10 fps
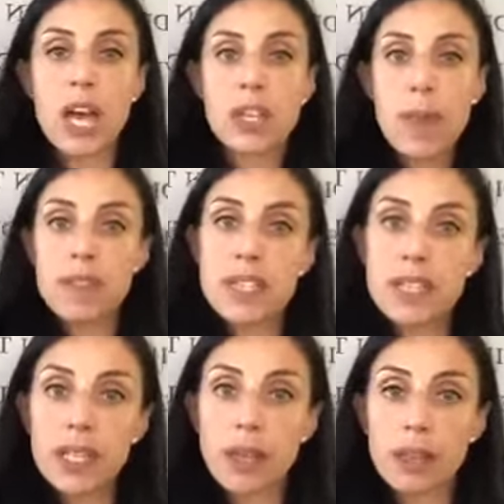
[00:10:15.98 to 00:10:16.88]
you may have to
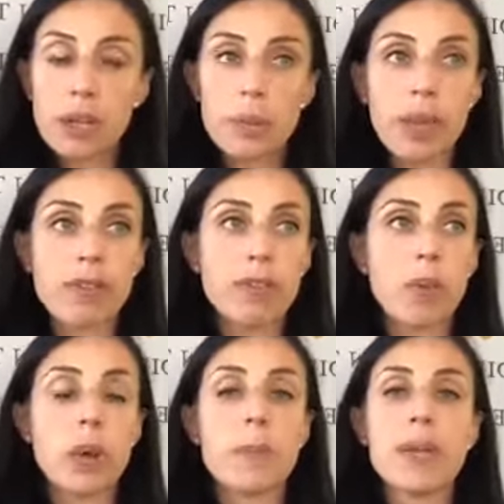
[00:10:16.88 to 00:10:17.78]
dig a little bit
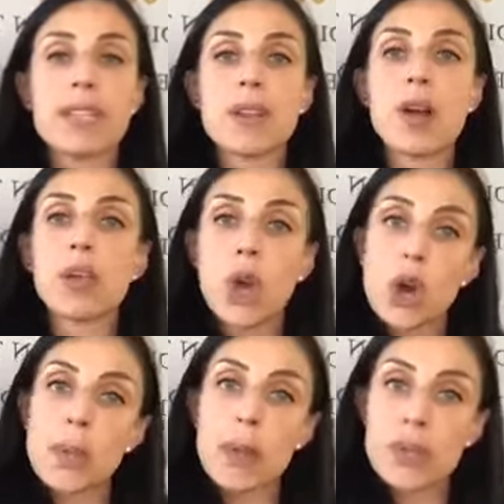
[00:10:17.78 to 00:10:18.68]
for it, but it's called
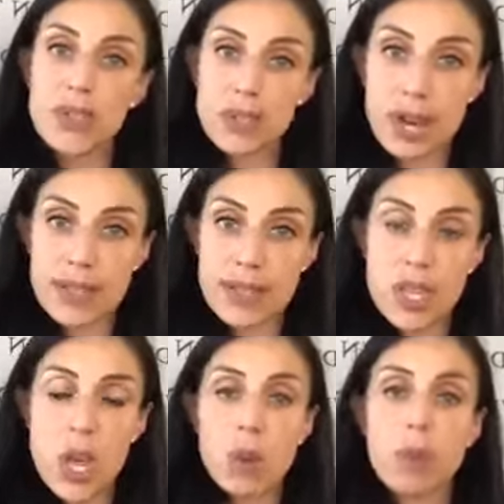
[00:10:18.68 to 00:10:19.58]
Coping with Stress.
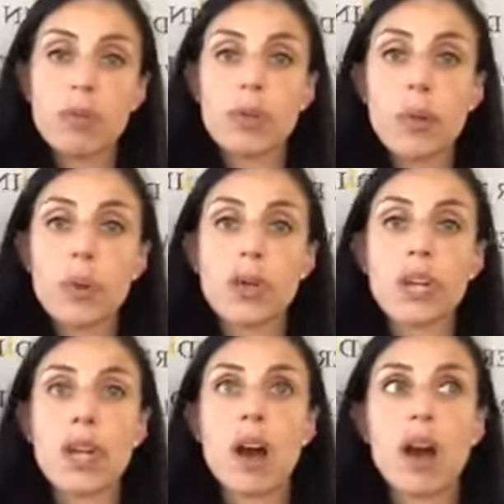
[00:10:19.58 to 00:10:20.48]
We recorded
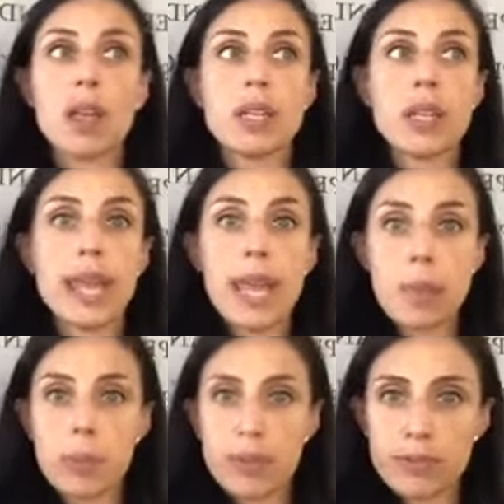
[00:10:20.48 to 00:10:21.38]
it on
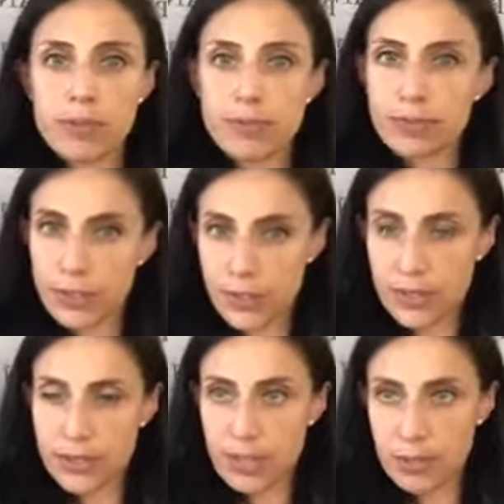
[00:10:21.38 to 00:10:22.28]
April
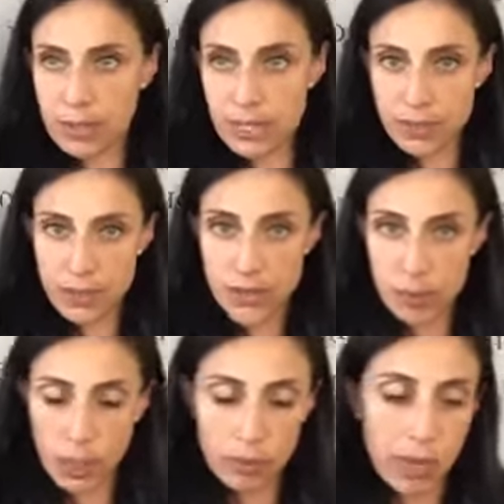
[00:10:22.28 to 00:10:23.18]
1st, I believe, or
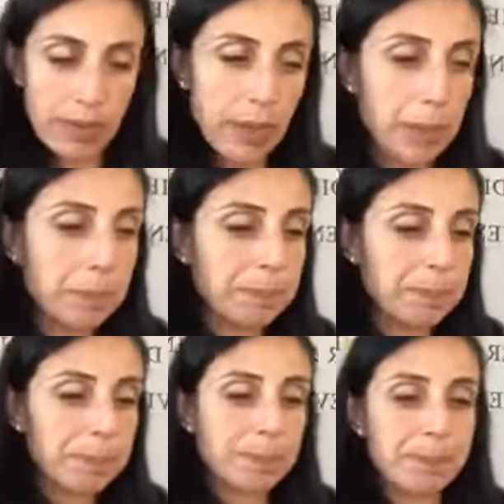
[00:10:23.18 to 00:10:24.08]
somewhere around there.
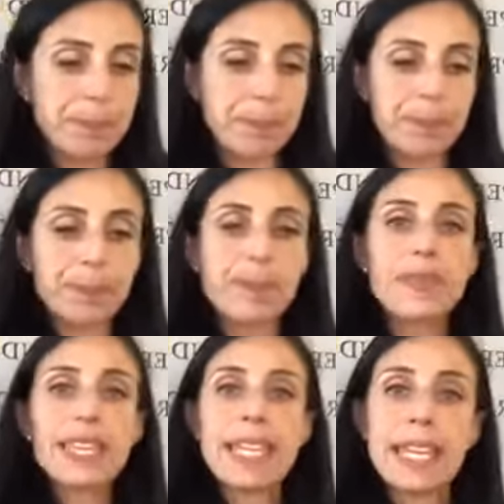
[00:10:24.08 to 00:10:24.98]

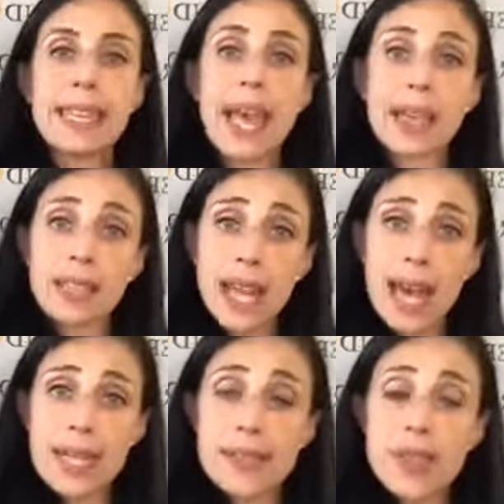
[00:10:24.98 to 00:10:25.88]
In that
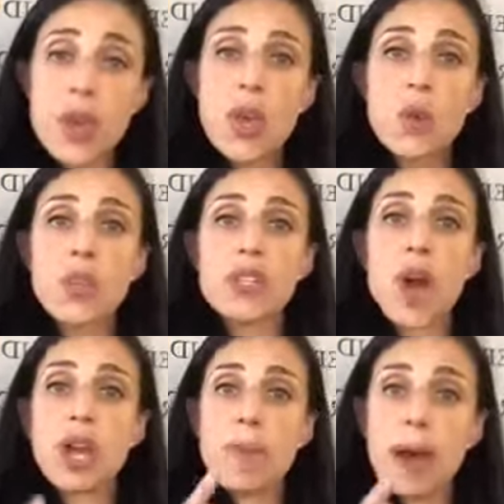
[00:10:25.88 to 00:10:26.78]
class, we
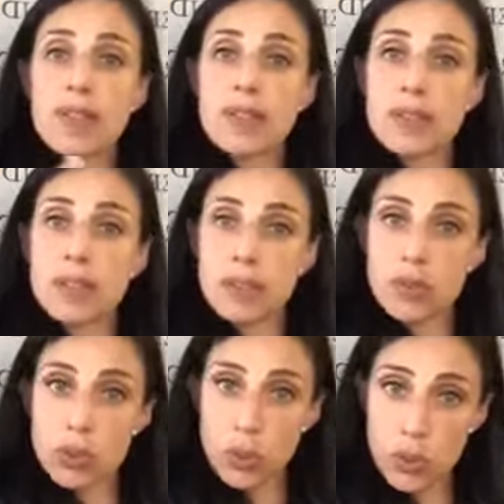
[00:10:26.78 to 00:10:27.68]
talk about
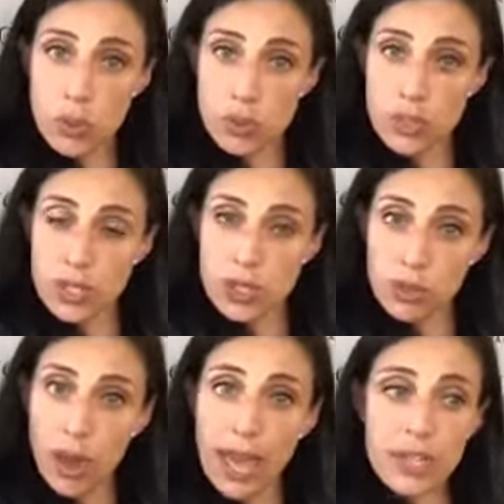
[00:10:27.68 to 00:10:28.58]
tools and
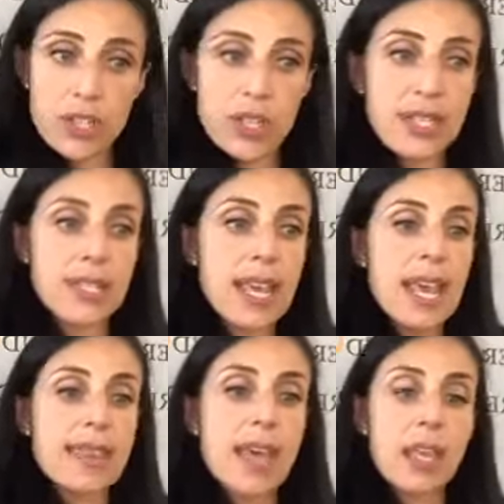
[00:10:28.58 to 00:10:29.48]
strategies
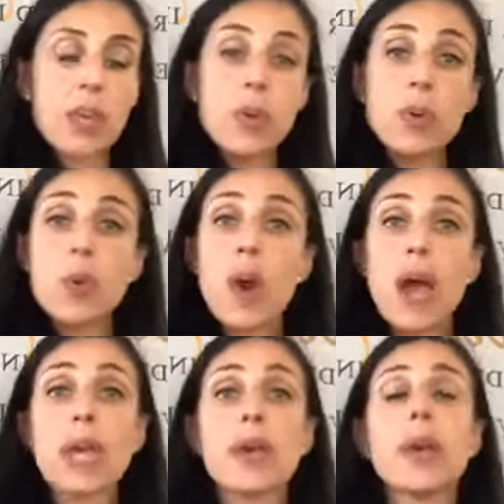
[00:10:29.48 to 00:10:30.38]
that
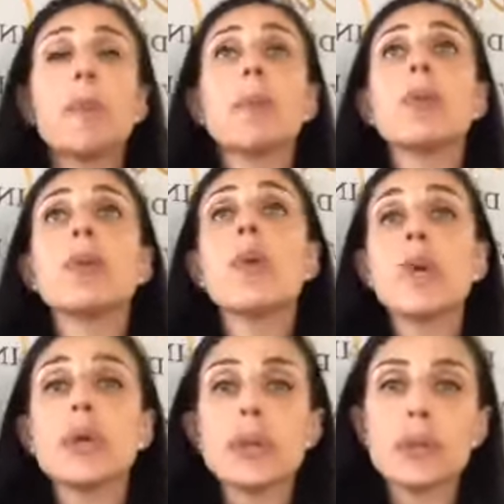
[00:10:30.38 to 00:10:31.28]
I
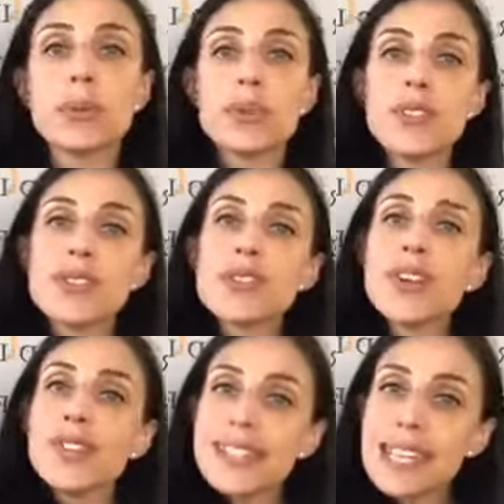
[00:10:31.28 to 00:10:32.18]
implore you to
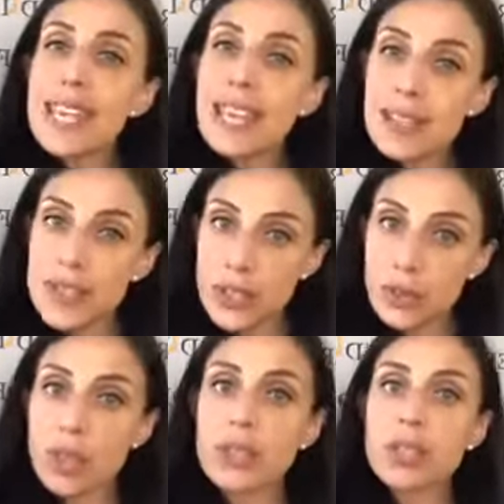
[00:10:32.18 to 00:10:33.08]
start digging into
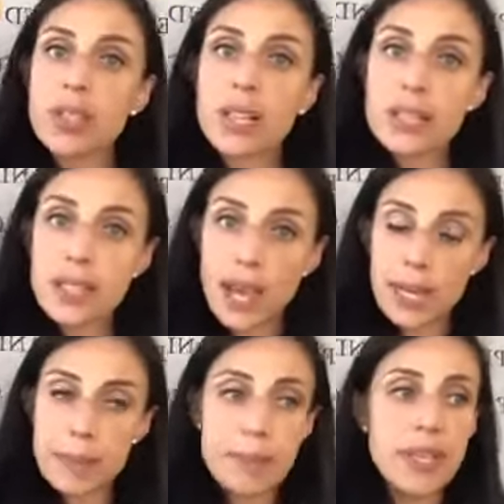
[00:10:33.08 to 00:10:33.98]
a little at a
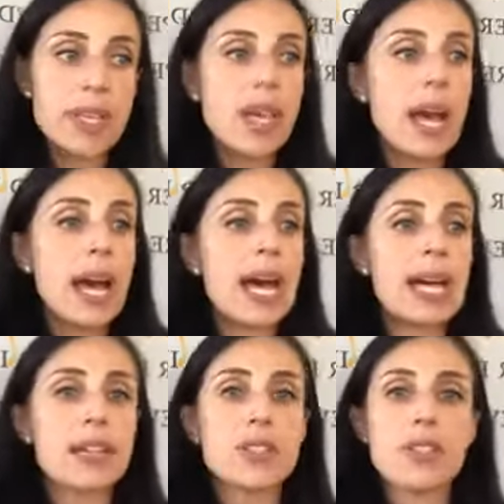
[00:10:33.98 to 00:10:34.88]
time,
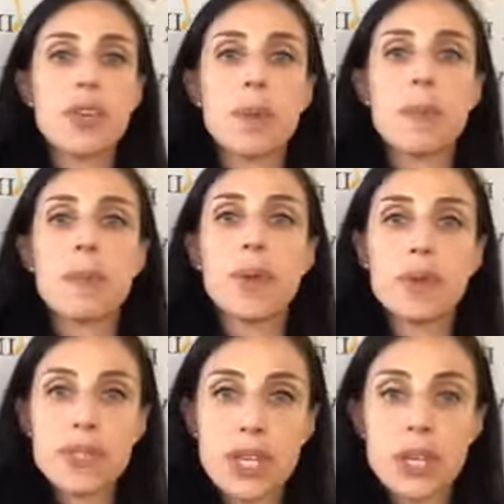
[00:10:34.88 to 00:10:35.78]
to start
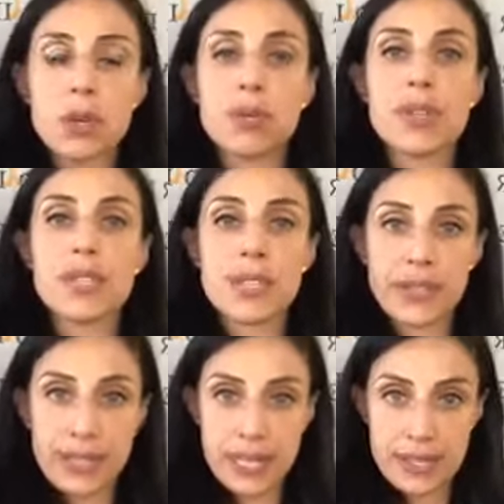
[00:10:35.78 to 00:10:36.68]
building your
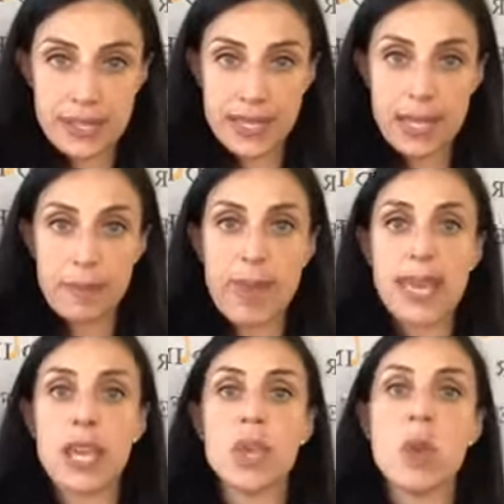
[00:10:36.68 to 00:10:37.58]
resiliency,
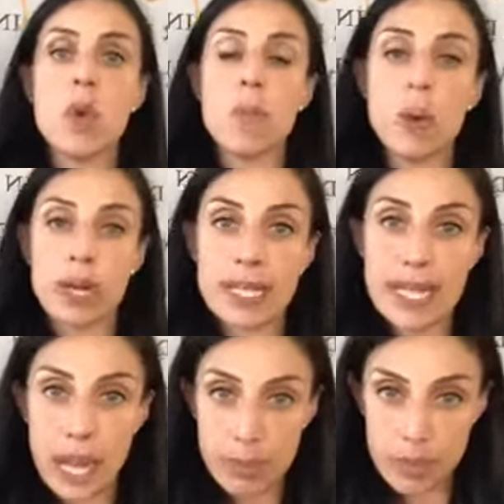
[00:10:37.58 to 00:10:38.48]
making you a more
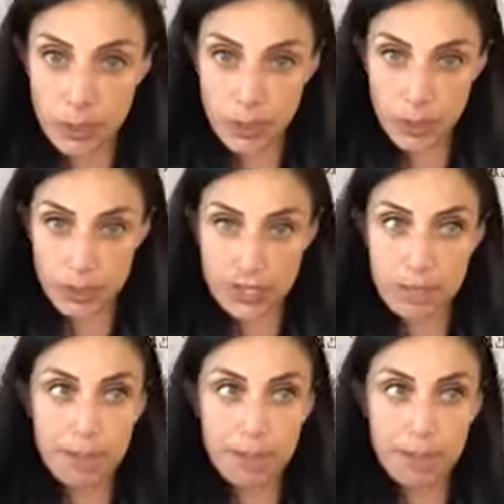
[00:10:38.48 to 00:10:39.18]
adaptable person.